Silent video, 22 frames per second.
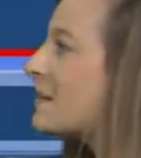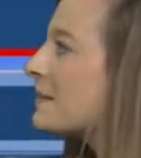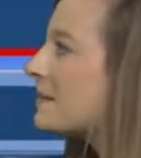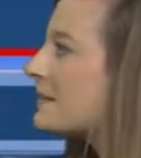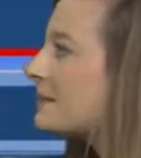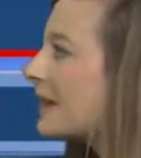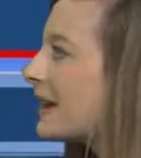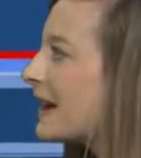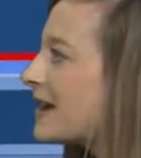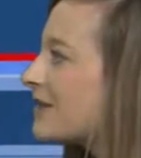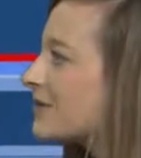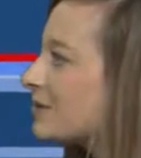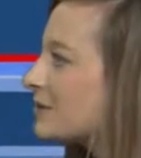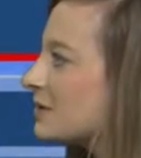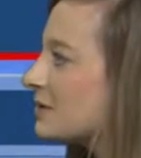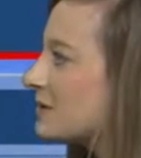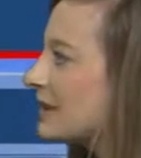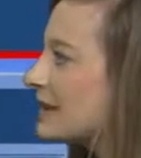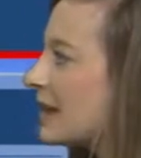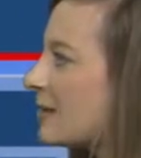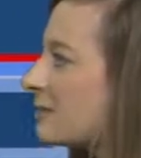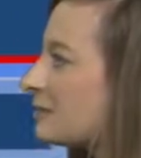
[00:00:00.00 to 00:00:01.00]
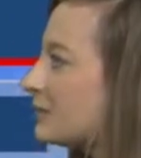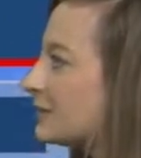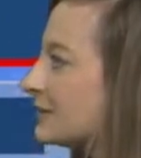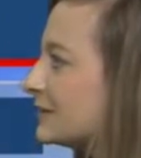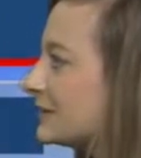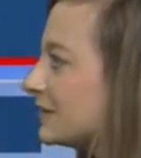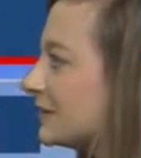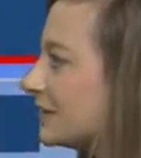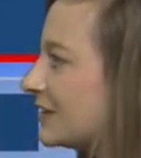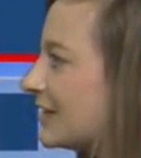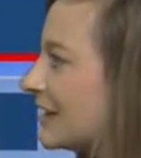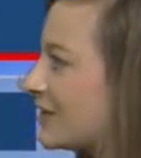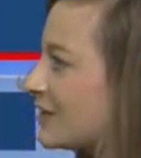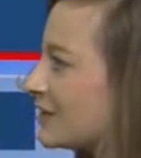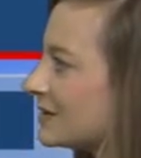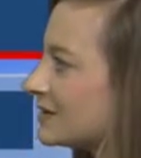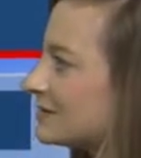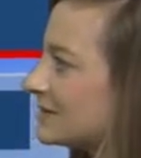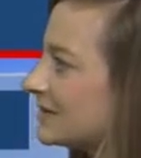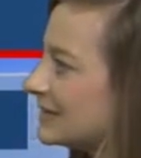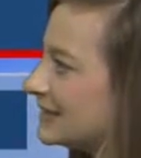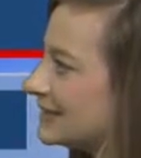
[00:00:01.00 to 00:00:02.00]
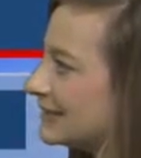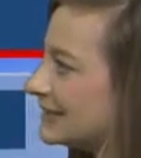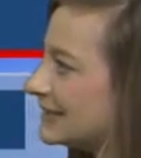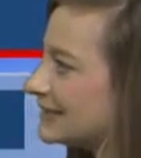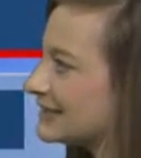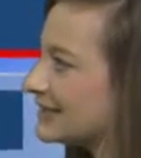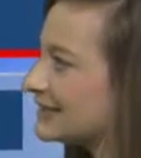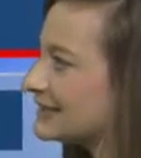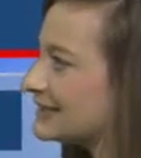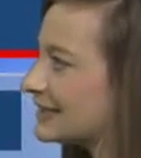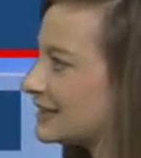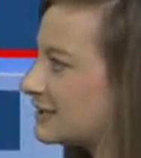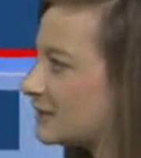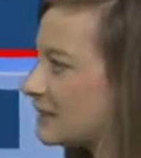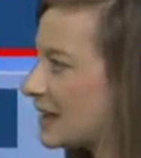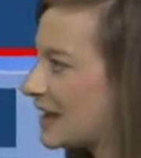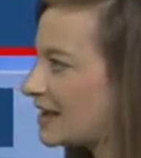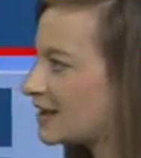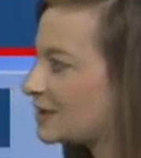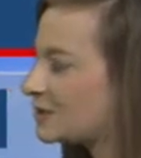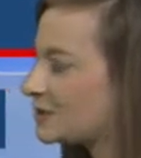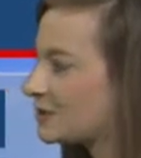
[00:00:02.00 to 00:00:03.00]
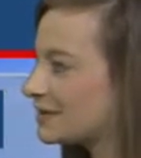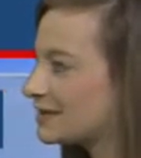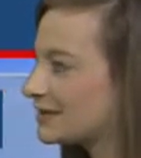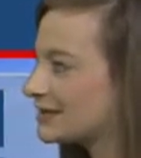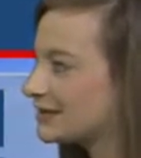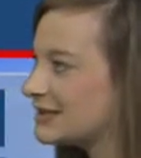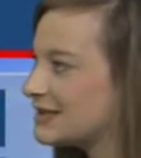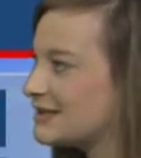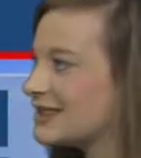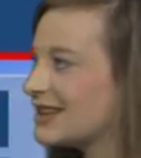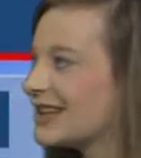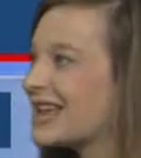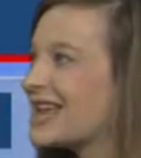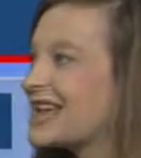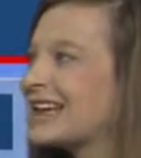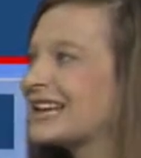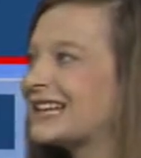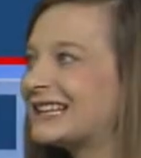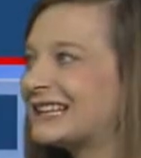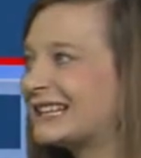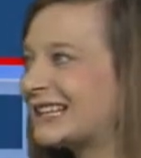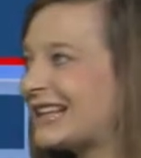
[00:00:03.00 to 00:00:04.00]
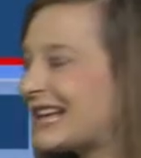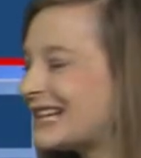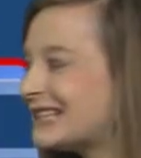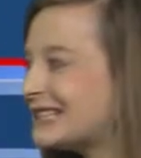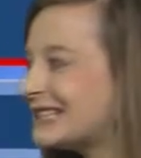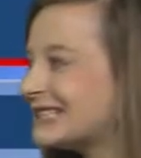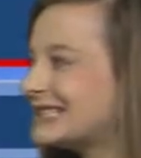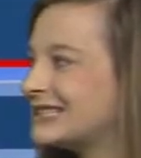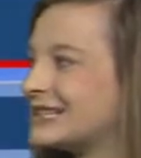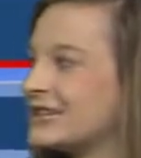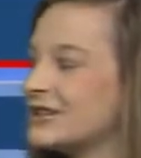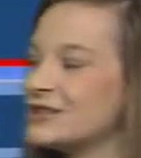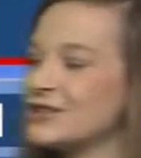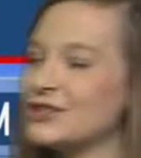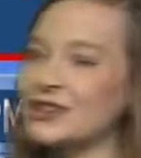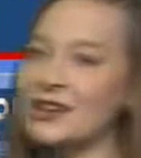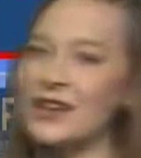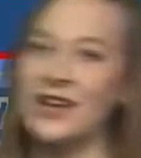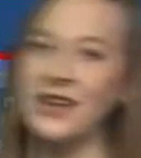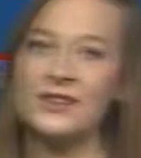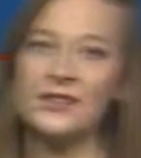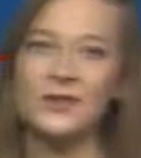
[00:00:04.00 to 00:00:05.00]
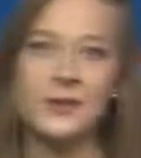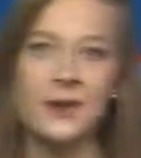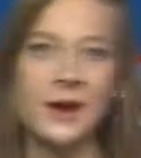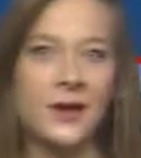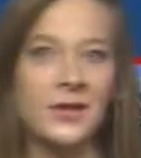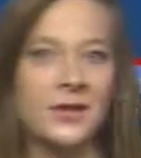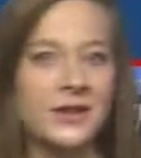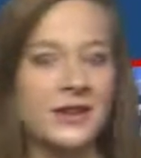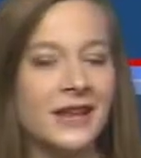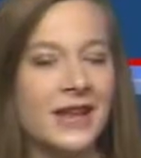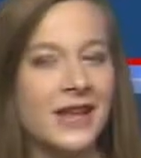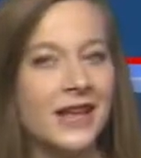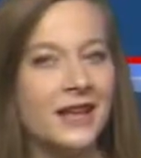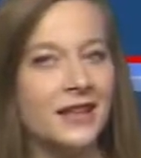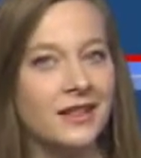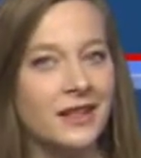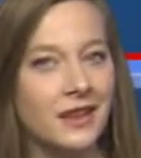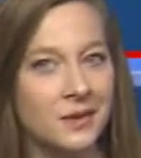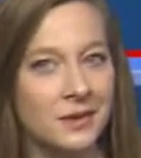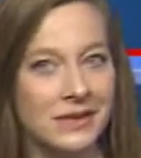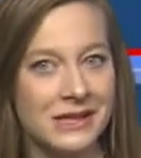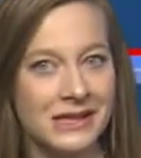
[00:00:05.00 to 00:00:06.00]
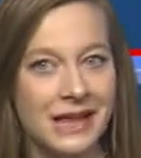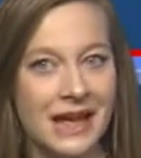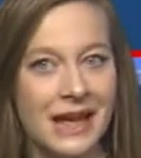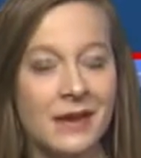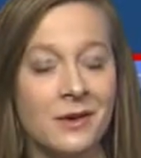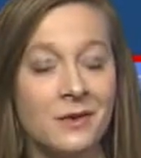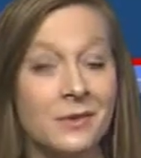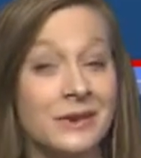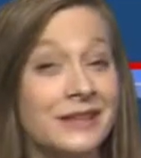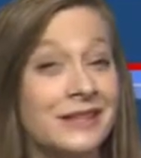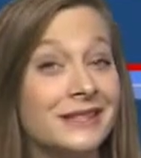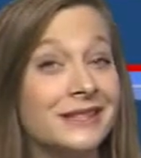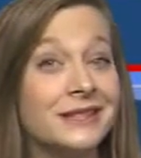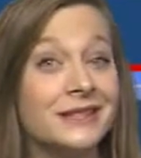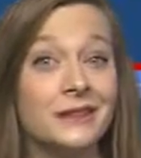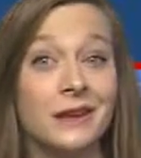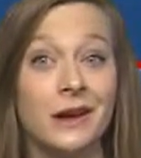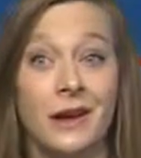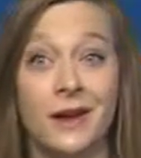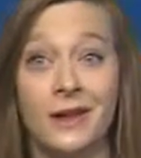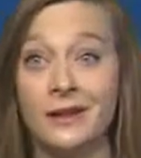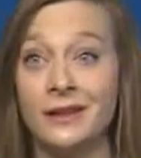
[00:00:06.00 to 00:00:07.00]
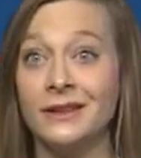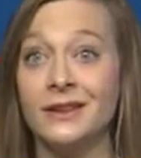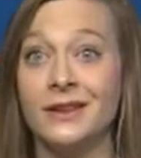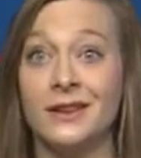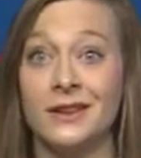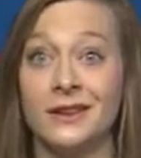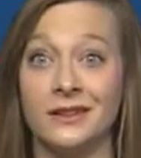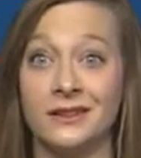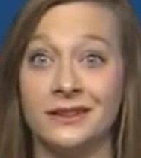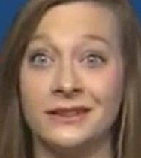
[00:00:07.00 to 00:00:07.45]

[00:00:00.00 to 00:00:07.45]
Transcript: by three p m We're still looking at those mid sixties as we head toward this evening. Lots of sunshine throughout the day along with light winds. All in all,